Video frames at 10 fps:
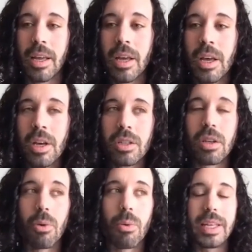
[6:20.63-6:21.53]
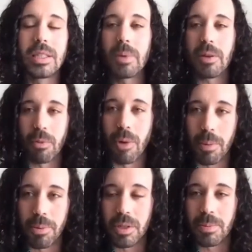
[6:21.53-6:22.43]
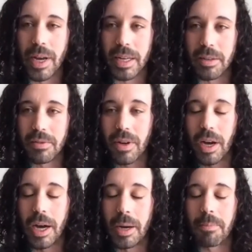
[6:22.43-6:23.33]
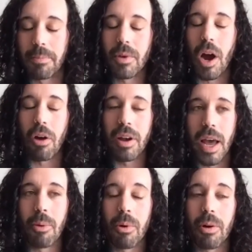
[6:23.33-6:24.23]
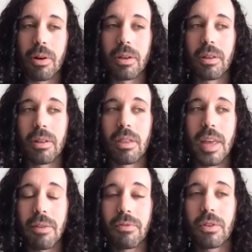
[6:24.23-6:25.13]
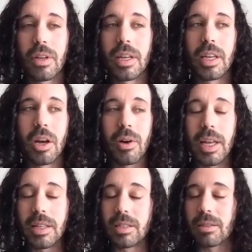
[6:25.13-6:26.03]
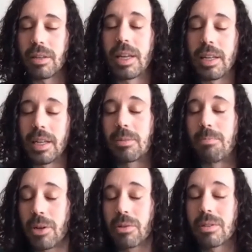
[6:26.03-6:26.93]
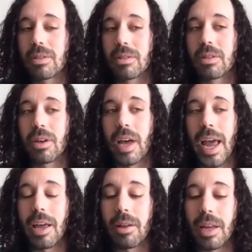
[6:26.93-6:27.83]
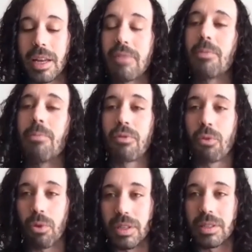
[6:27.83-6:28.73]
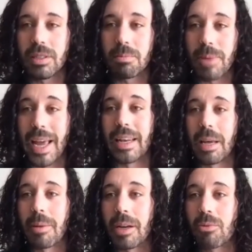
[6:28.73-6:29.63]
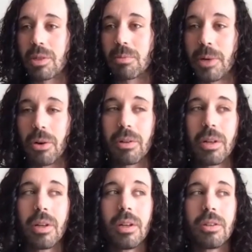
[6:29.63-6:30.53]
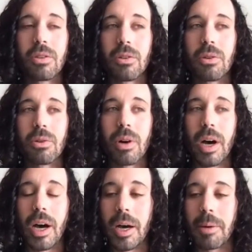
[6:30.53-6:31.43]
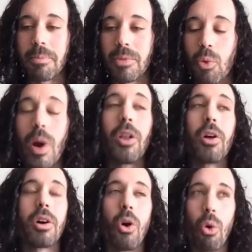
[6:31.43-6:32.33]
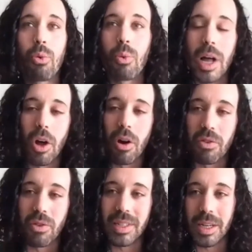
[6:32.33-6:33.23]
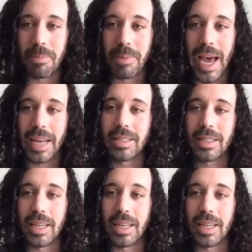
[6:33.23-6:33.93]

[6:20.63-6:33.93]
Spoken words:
So we can speak from our perspective. Our network, thankfully, it's built to, and even before this pandemic, was built to hold well over its capacity.